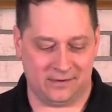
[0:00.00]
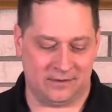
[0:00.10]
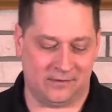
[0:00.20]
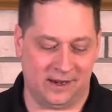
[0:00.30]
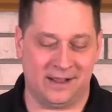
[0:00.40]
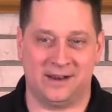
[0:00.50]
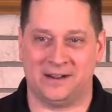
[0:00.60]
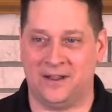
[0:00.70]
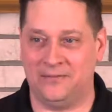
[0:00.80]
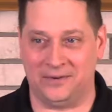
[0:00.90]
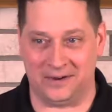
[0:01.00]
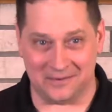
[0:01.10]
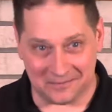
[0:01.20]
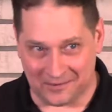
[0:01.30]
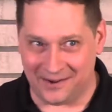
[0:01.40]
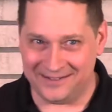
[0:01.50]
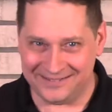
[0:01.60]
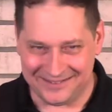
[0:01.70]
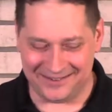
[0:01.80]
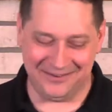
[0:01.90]
And you ready? On the count of three.
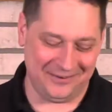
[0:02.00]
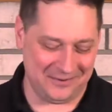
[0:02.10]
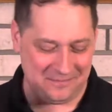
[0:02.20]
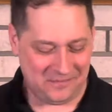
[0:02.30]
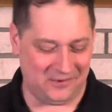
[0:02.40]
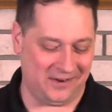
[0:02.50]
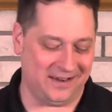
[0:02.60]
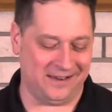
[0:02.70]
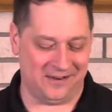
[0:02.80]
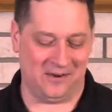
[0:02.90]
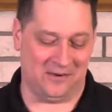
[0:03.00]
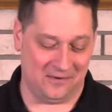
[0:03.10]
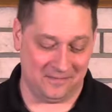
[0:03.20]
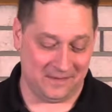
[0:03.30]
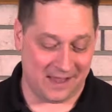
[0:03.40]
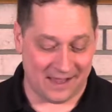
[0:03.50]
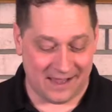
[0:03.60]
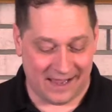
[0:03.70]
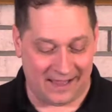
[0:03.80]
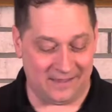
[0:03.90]
One, two, three, go.
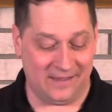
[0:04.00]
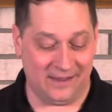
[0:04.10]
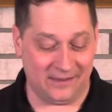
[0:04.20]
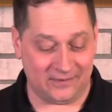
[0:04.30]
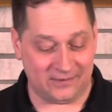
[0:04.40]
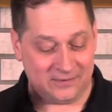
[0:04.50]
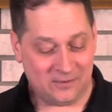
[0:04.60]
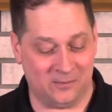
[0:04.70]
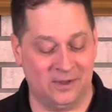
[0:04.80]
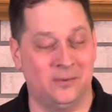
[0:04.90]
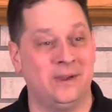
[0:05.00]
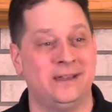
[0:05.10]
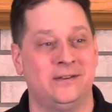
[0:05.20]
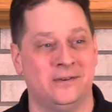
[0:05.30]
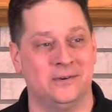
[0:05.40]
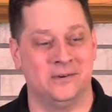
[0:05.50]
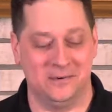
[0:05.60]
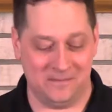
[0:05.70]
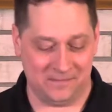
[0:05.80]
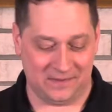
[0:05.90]
And this will we
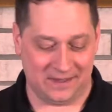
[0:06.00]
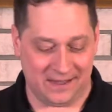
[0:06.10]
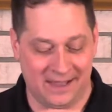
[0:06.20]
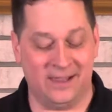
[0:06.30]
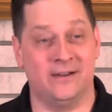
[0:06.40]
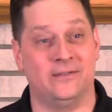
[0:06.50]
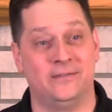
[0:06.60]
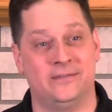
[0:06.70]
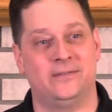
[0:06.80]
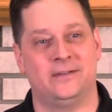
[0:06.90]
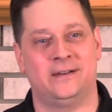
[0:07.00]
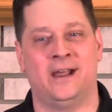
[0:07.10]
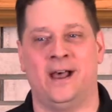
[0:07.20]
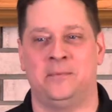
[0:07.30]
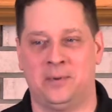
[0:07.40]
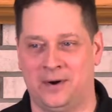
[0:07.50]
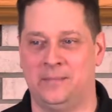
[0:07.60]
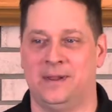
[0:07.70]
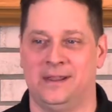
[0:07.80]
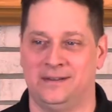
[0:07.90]
do if God
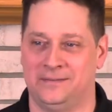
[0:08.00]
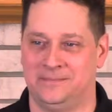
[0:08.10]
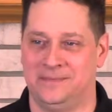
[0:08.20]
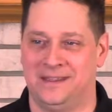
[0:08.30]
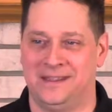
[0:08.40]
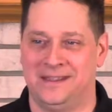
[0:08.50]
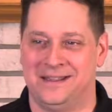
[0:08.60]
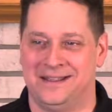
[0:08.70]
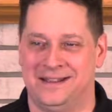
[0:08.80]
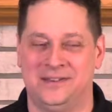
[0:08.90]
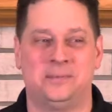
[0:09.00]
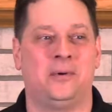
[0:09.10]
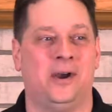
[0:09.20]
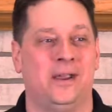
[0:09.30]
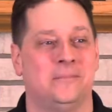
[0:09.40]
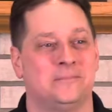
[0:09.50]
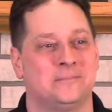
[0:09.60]
permit. Let's pray.